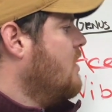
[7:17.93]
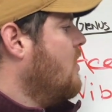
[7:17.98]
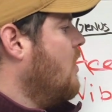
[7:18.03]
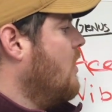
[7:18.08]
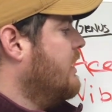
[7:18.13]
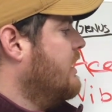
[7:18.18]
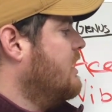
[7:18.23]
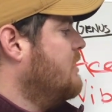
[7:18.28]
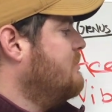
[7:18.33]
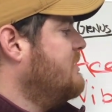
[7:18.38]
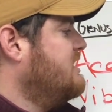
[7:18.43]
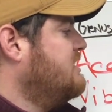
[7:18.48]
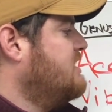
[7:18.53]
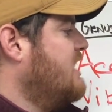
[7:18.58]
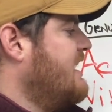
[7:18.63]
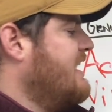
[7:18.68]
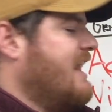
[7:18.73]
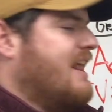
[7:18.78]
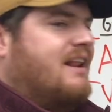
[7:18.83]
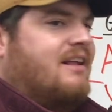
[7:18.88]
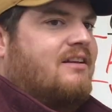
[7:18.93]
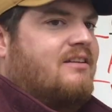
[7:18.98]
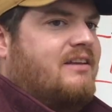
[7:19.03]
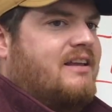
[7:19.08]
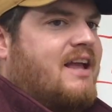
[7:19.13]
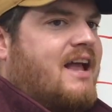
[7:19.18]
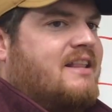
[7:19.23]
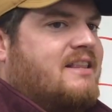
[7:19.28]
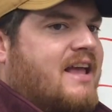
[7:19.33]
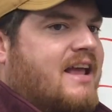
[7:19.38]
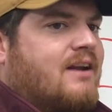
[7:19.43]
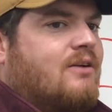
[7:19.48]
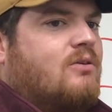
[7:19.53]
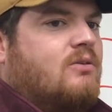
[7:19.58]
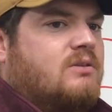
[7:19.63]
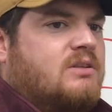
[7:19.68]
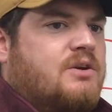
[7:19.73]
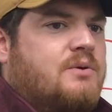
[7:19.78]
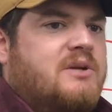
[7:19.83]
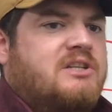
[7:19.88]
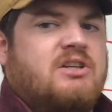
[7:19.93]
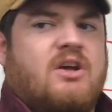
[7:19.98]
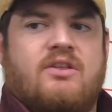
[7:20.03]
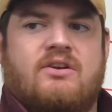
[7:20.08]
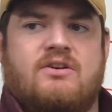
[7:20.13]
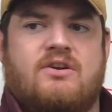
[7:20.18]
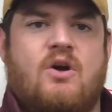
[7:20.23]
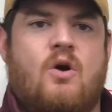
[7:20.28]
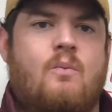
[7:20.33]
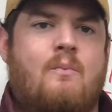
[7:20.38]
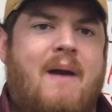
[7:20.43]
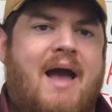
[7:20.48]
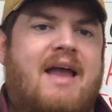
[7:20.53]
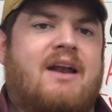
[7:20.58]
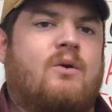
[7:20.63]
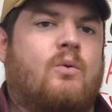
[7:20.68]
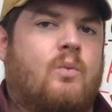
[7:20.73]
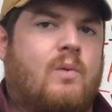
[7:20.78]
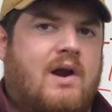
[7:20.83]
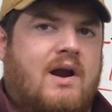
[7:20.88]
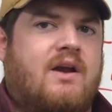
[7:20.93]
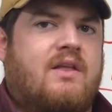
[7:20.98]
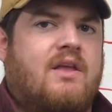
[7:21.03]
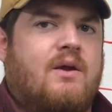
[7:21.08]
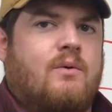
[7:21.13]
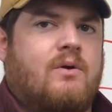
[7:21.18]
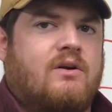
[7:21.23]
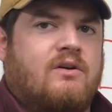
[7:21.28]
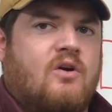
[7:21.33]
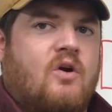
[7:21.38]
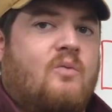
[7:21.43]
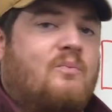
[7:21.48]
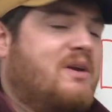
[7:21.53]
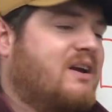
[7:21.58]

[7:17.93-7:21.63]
are going to be genetically identical to each other no matter where they were grown,